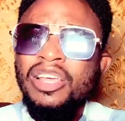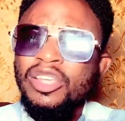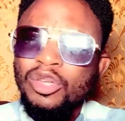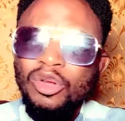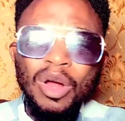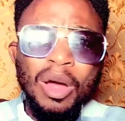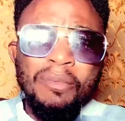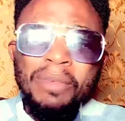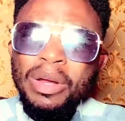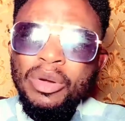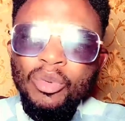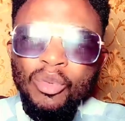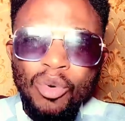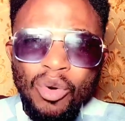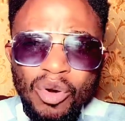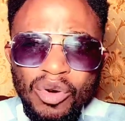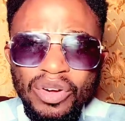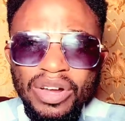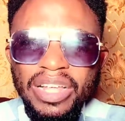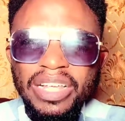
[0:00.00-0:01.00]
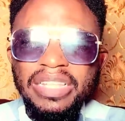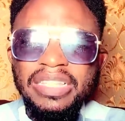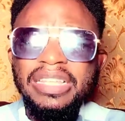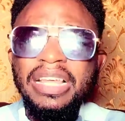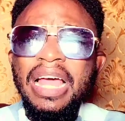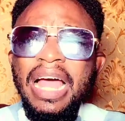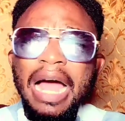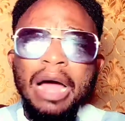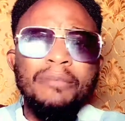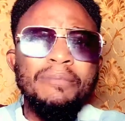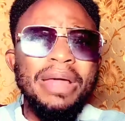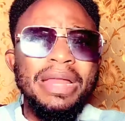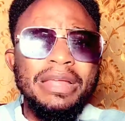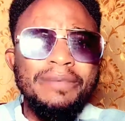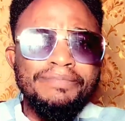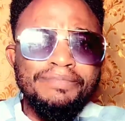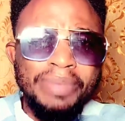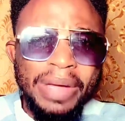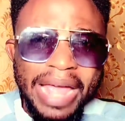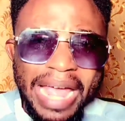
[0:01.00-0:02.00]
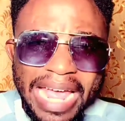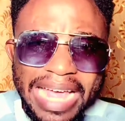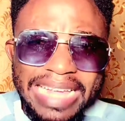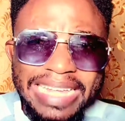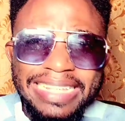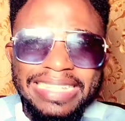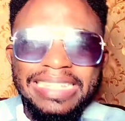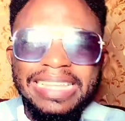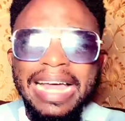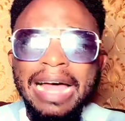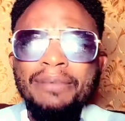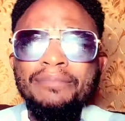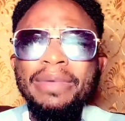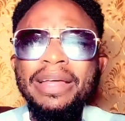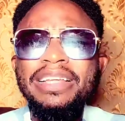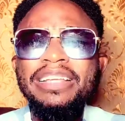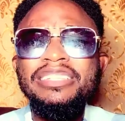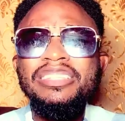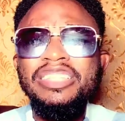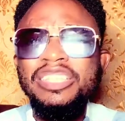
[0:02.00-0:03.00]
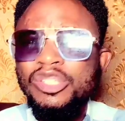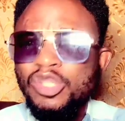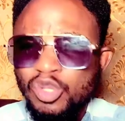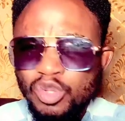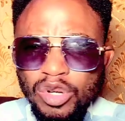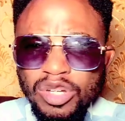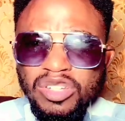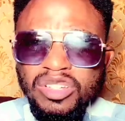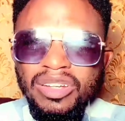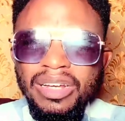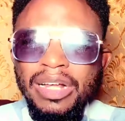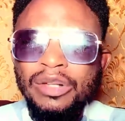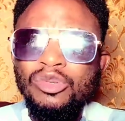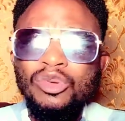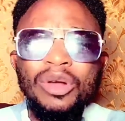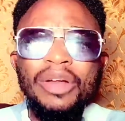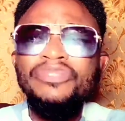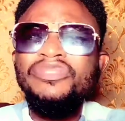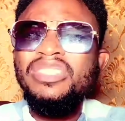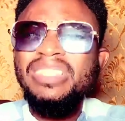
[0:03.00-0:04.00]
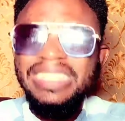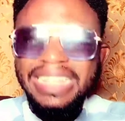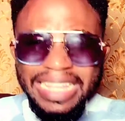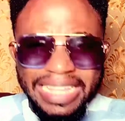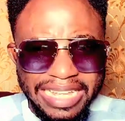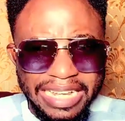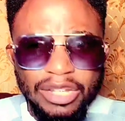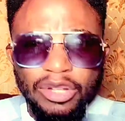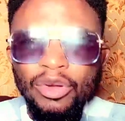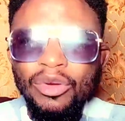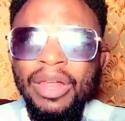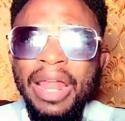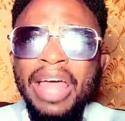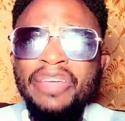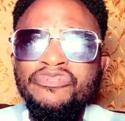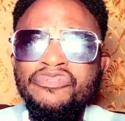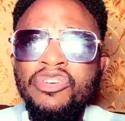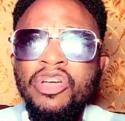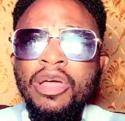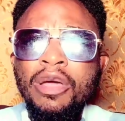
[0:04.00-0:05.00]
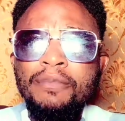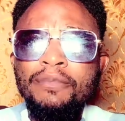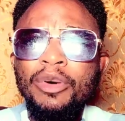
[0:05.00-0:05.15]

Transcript: You know how many worries how many pains, how many situations that could have taken your life,